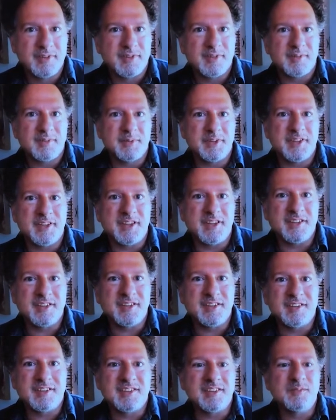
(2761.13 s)
I mean,
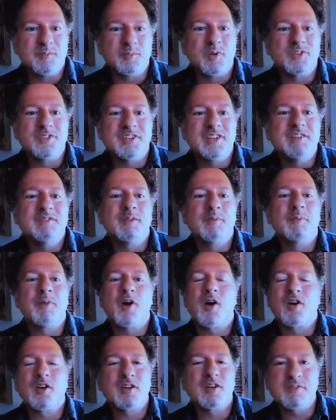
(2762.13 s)
it wasn't even
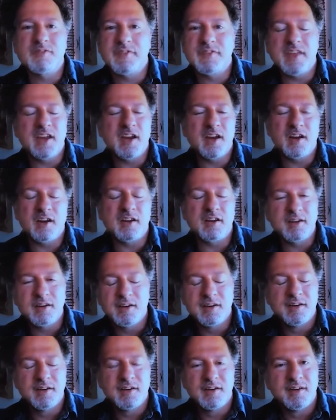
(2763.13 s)
part of their
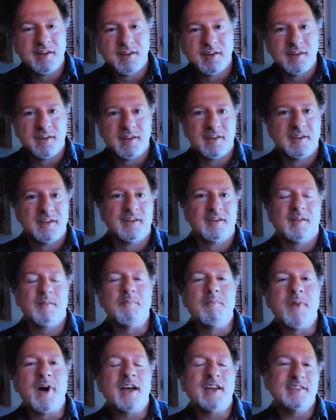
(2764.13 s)

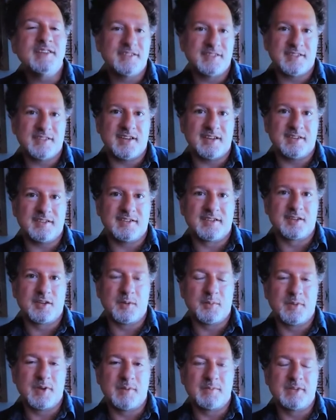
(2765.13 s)
mindset to go
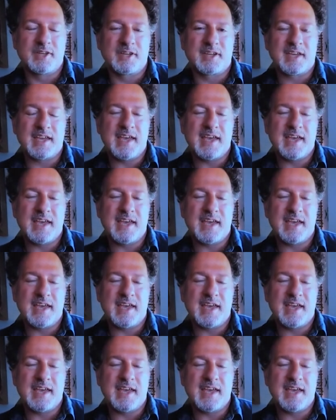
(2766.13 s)
public.